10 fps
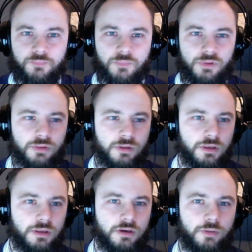The
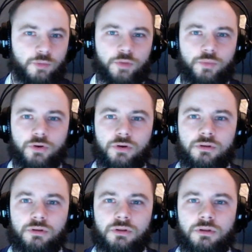GitHub repo.
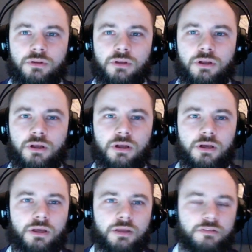Uh, I
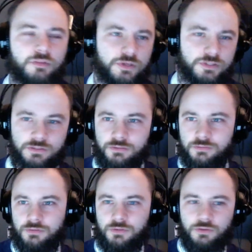guess I must have
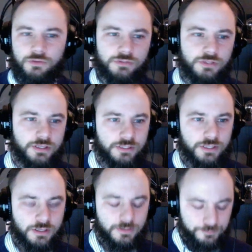closed that tab.